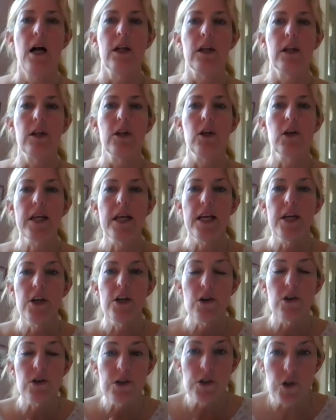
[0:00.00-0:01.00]
Look in
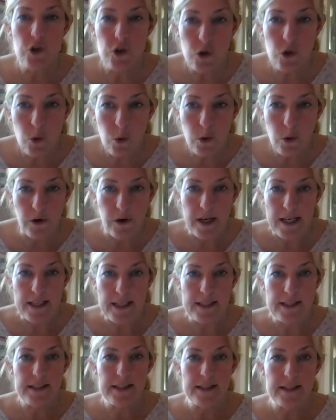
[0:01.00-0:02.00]
your
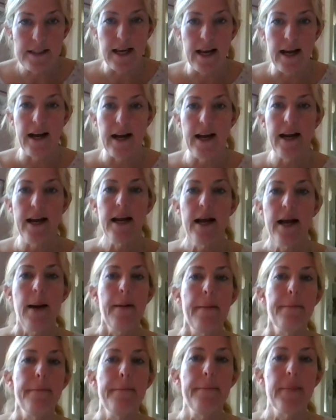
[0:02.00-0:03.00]
stories. Okay?
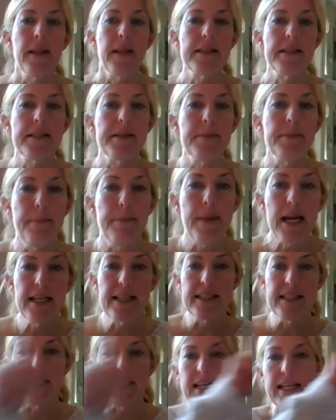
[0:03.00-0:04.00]
Let's make
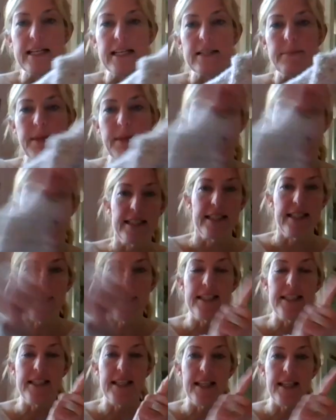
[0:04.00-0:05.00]
Z's. Make
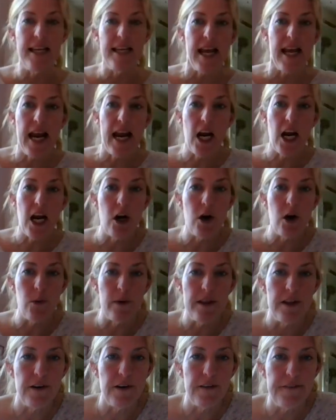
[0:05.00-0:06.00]
Z's in the air
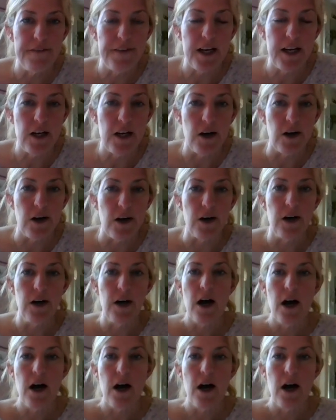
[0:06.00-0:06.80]
with your finger.